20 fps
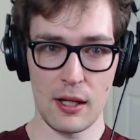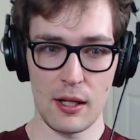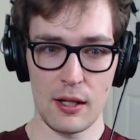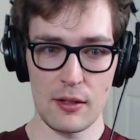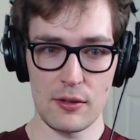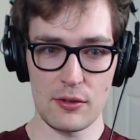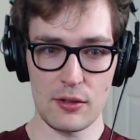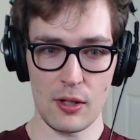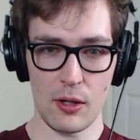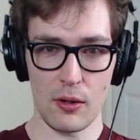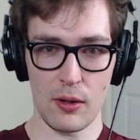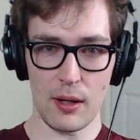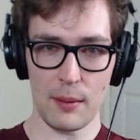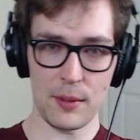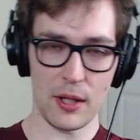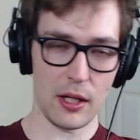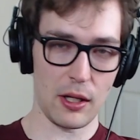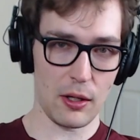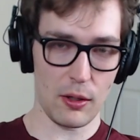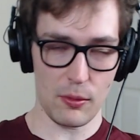So I'm going
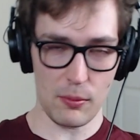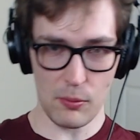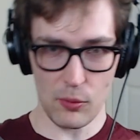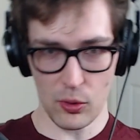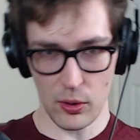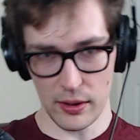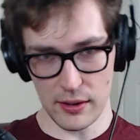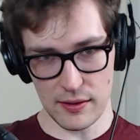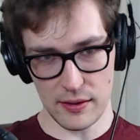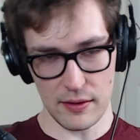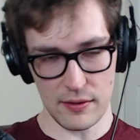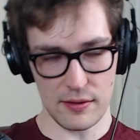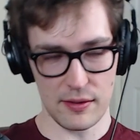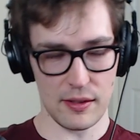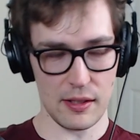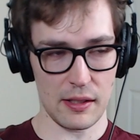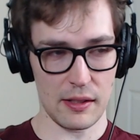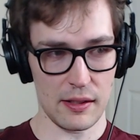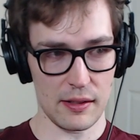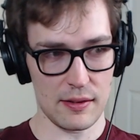to go more into the
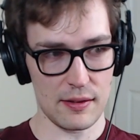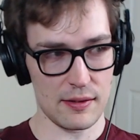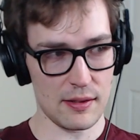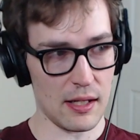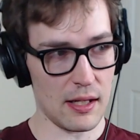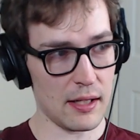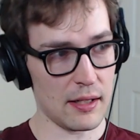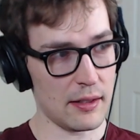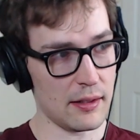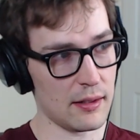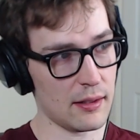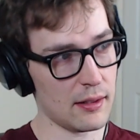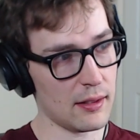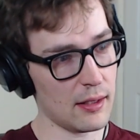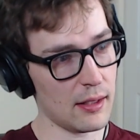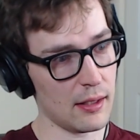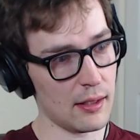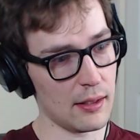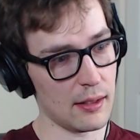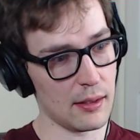study design
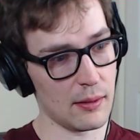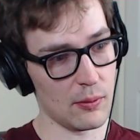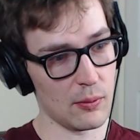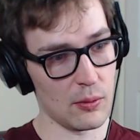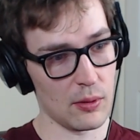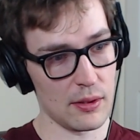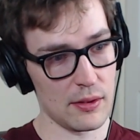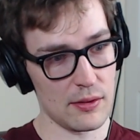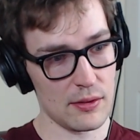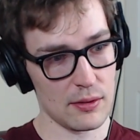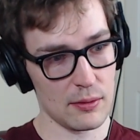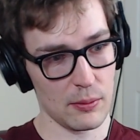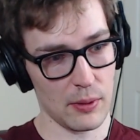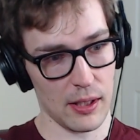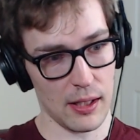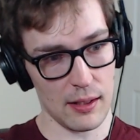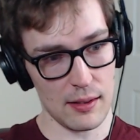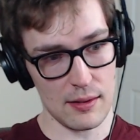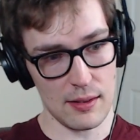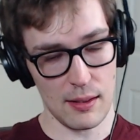uh, once we
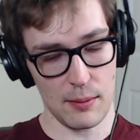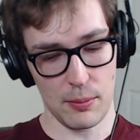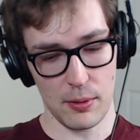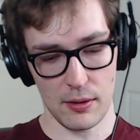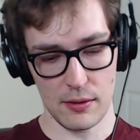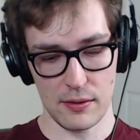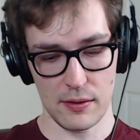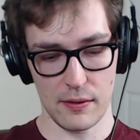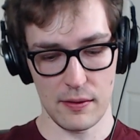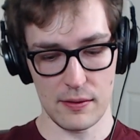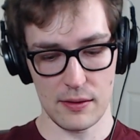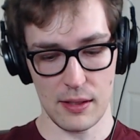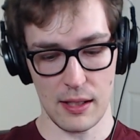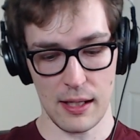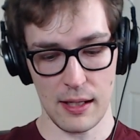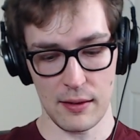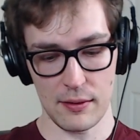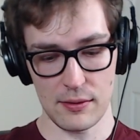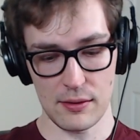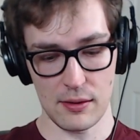get deeper into this
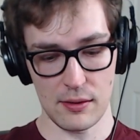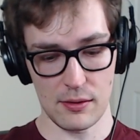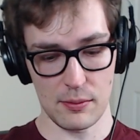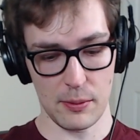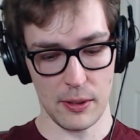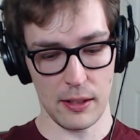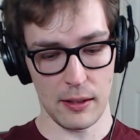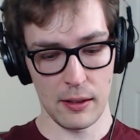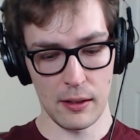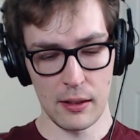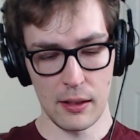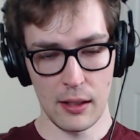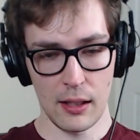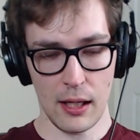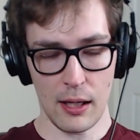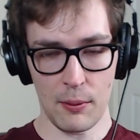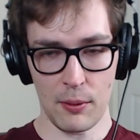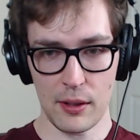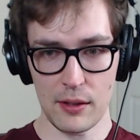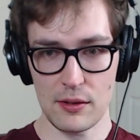analysis, but
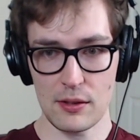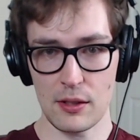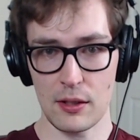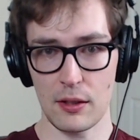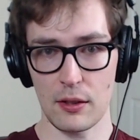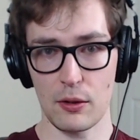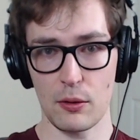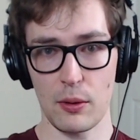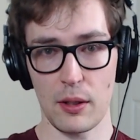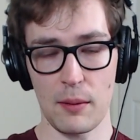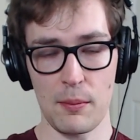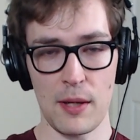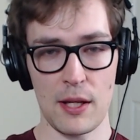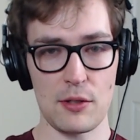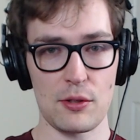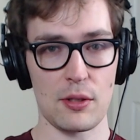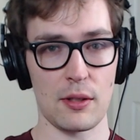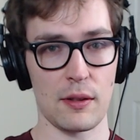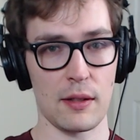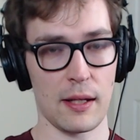I wanted to quick
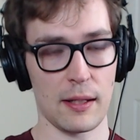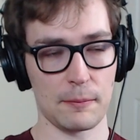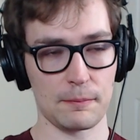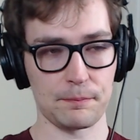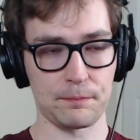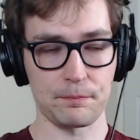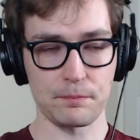mention that